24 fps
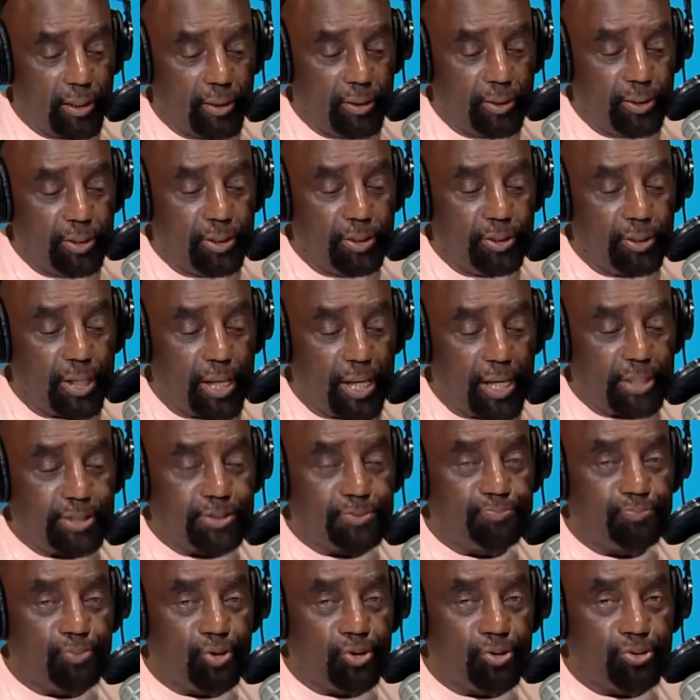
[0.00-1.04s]
These
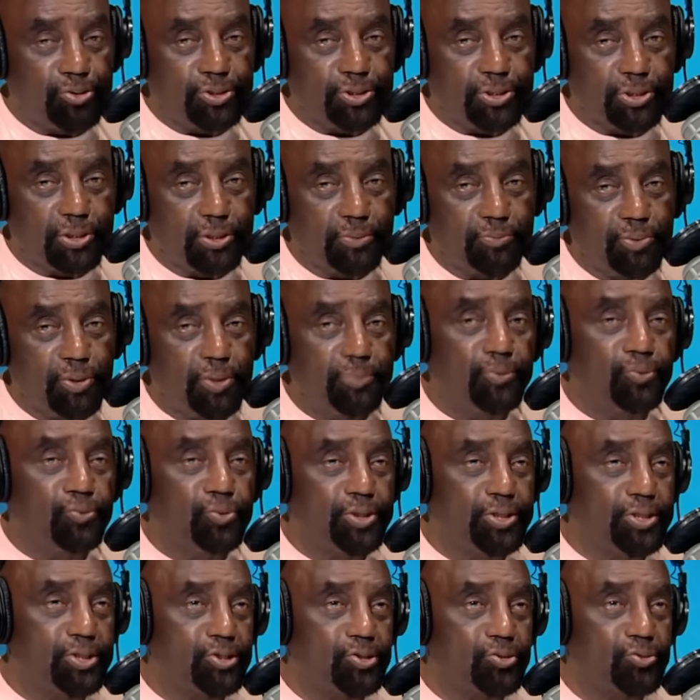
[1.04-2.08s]
experts and the people
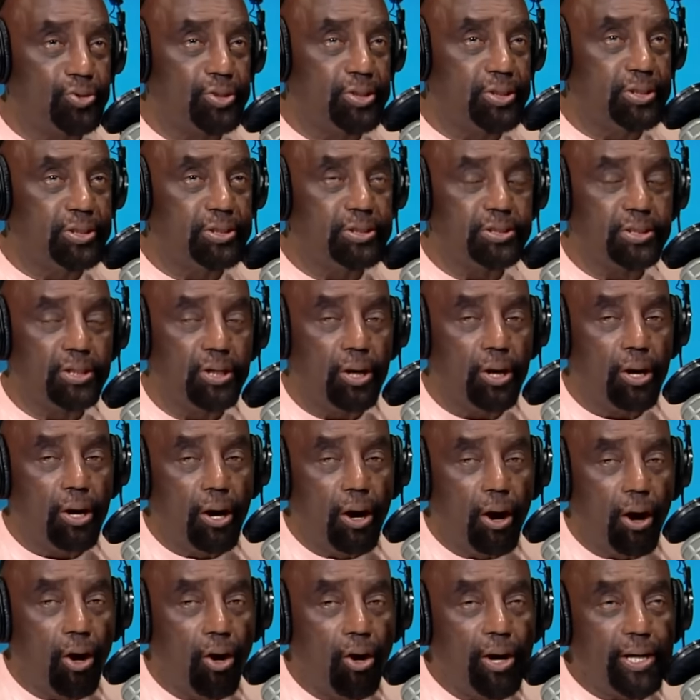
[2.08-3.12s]
with degrees
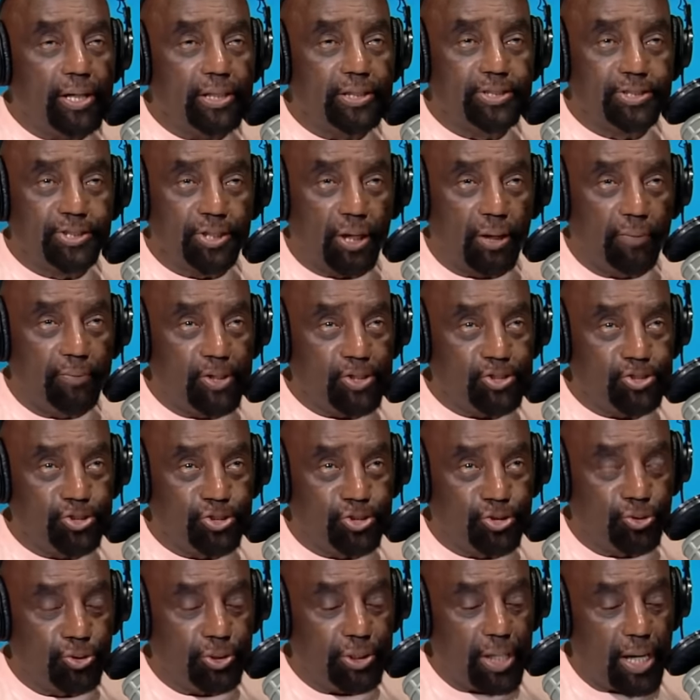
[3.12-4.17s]
are as dumb as a
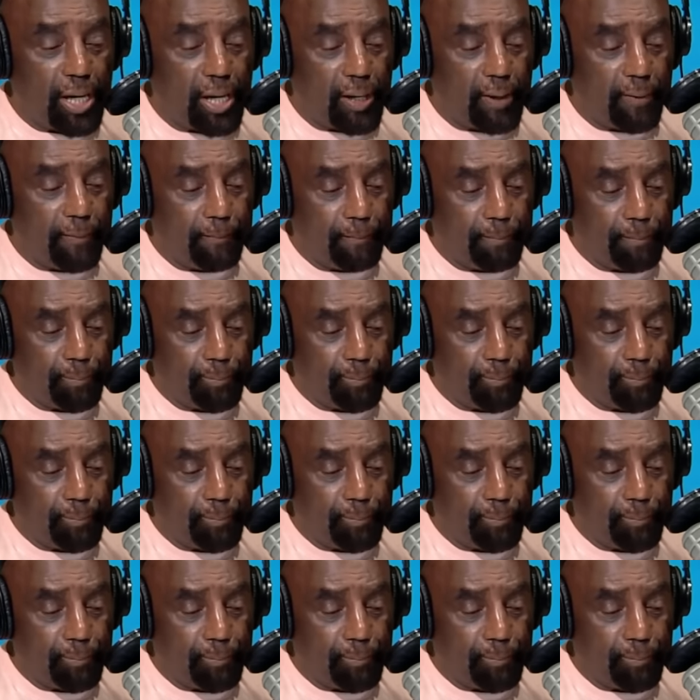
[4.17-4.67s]
doorknob.